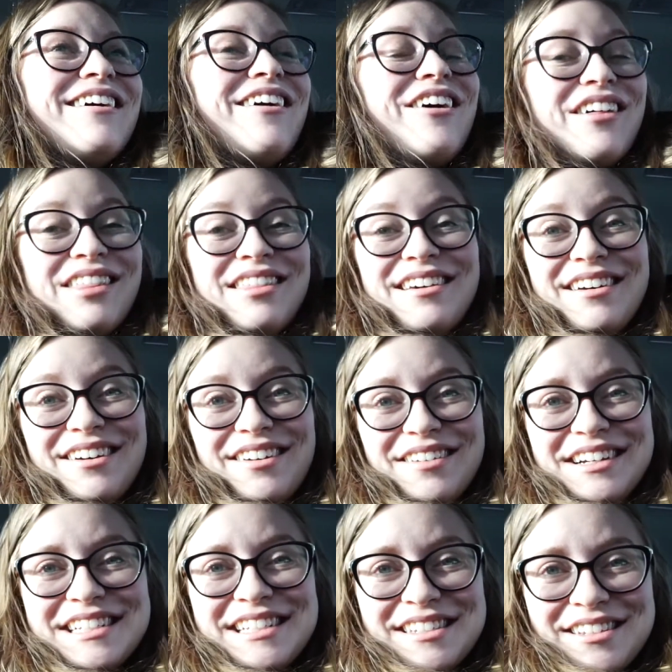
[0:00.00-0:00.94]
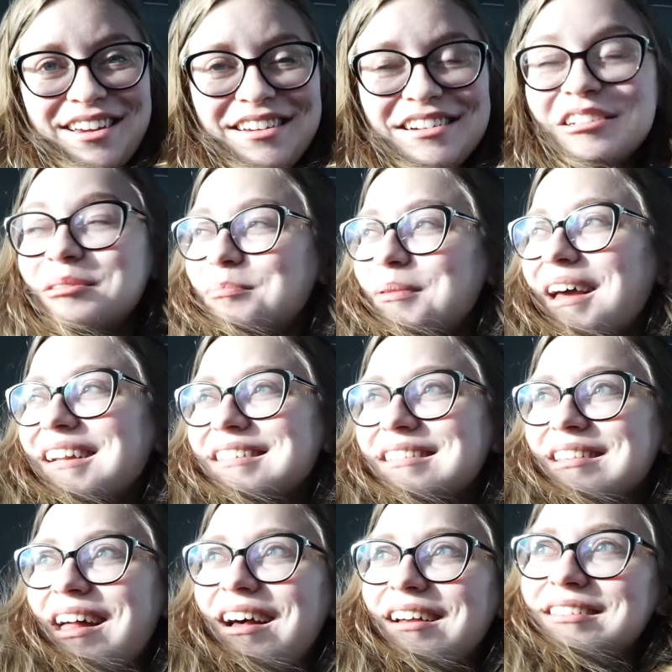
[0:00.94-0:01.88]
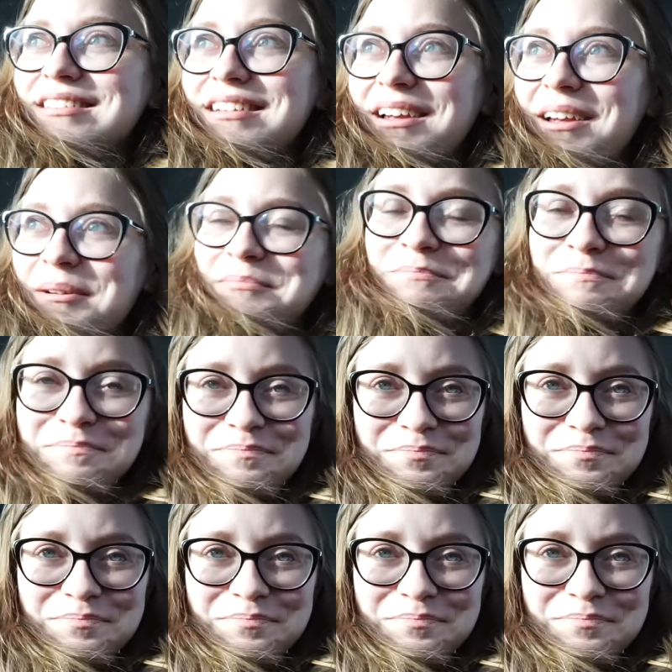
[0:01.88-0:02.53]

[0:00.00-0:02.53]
Although, it's not as bad as last time.